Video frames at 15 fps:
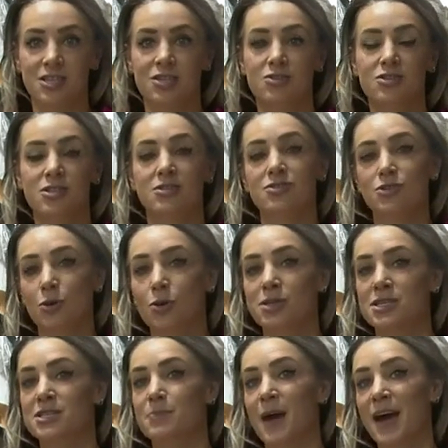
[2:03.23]
Houston sold
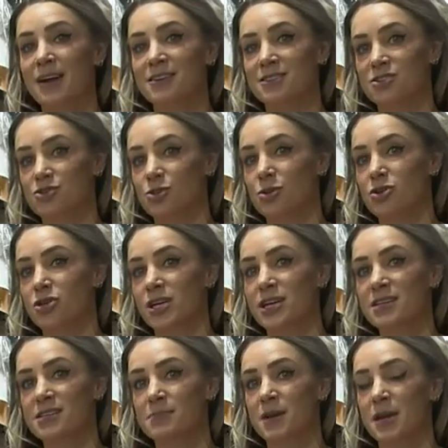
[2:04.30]
his patent to George
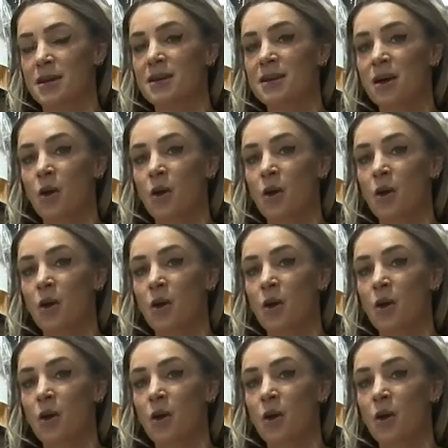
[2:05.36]
Eastman.